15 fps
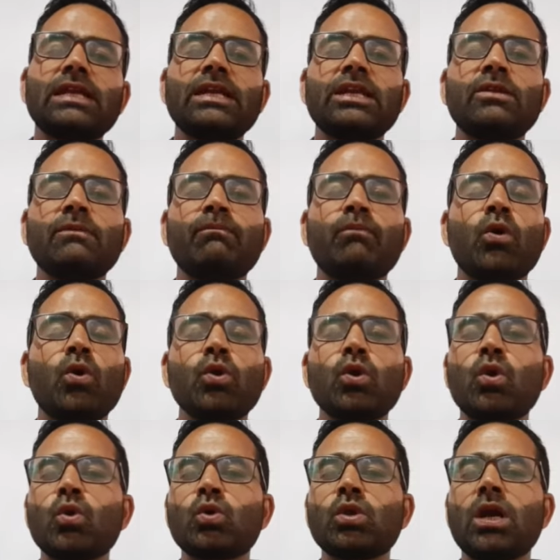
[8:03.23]
in 4
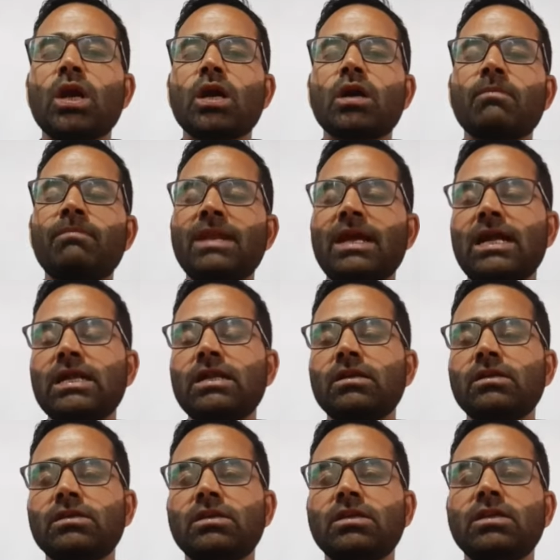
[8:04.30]
o'clock plant,
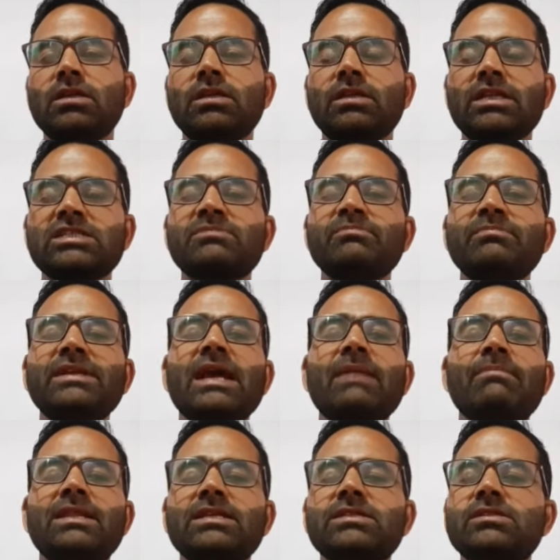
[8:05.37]
that is
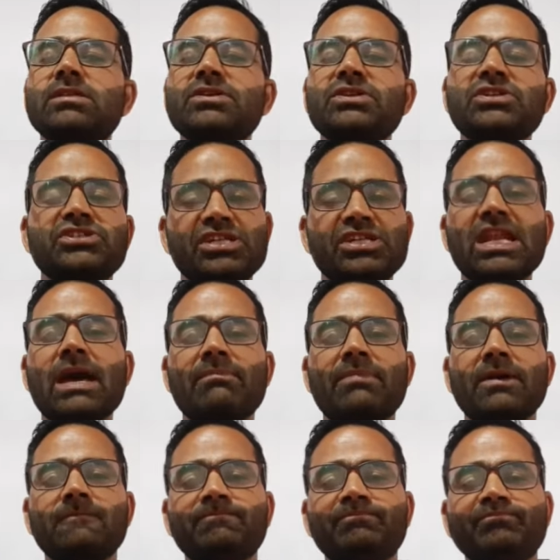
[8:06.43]
Mirabilis jalapa.
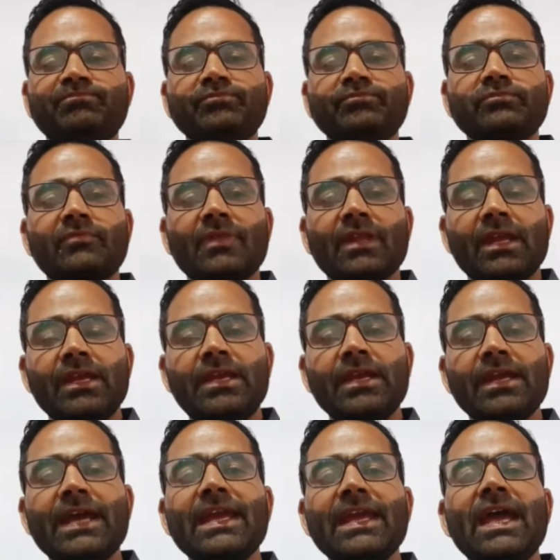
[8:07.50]

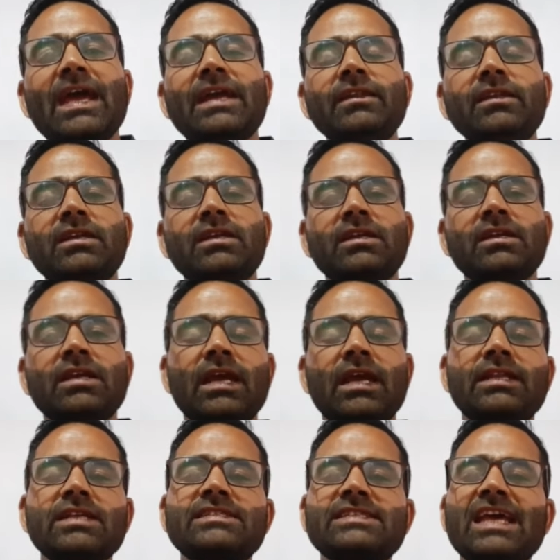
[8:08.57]
Here again, in
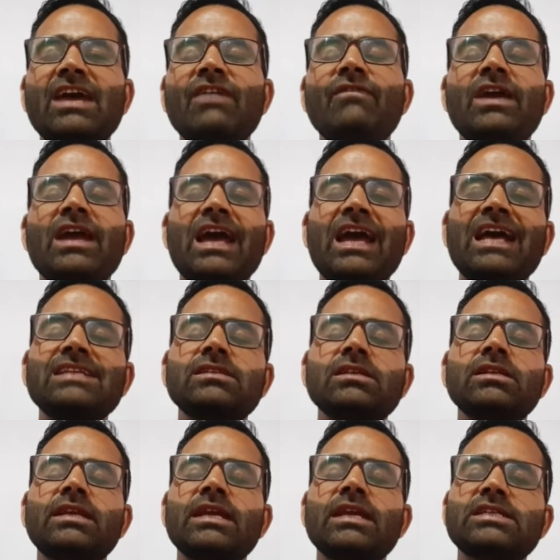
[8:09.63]
the same way as
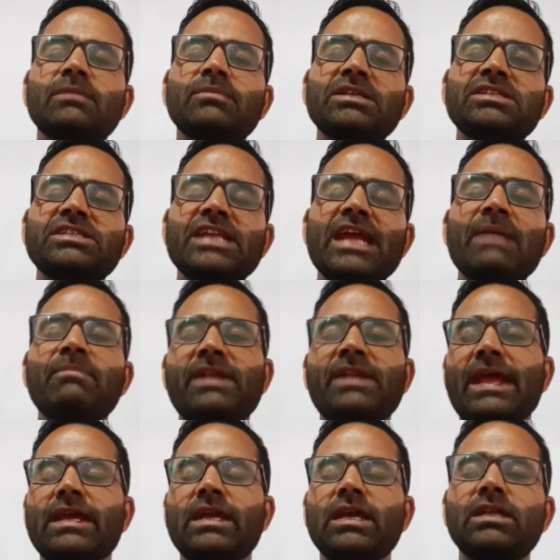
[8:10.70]
in case of the
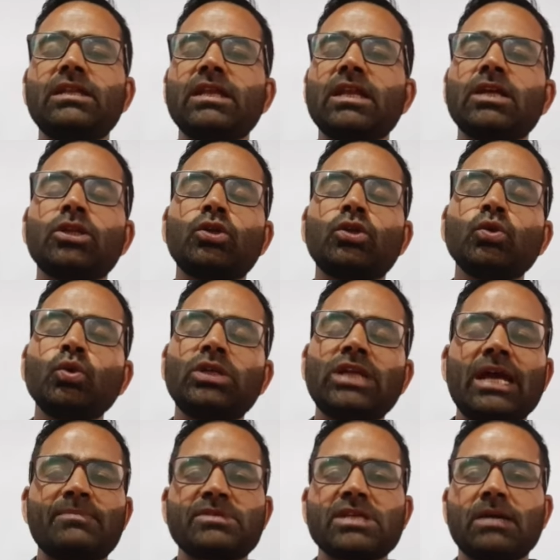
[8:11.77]
snapdragon, there are the two
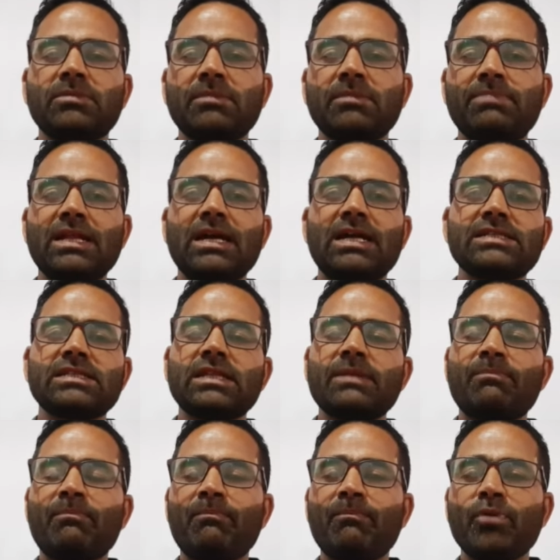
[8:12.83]
types of the plants in the
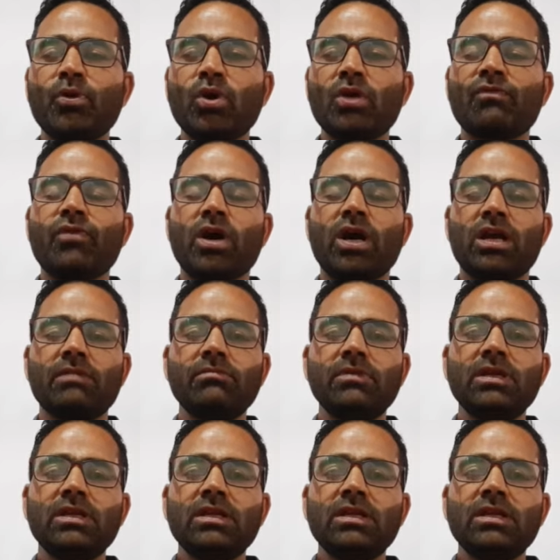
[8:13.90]
pure form